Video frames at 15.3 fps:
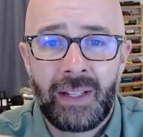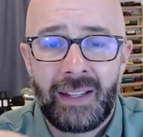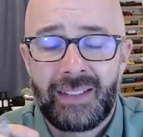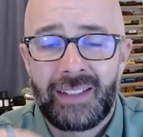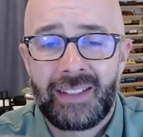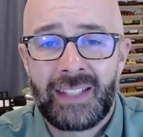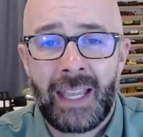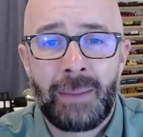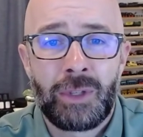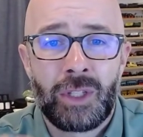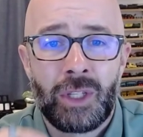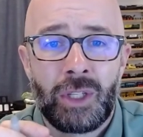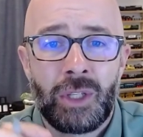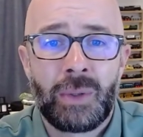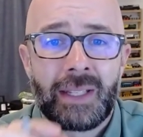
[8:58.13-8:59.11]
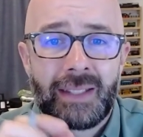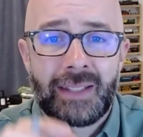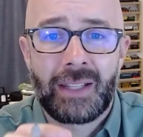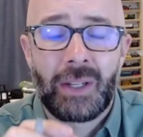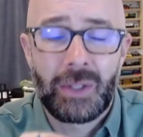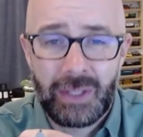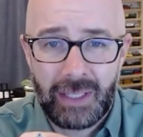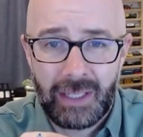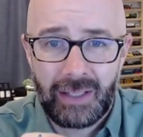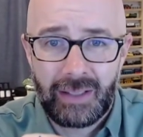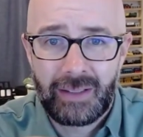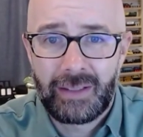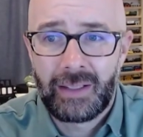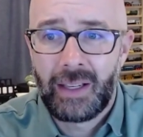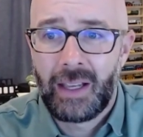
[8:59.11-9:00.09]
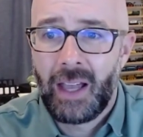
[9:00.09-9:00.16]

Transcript: is the same as a unit Celsius.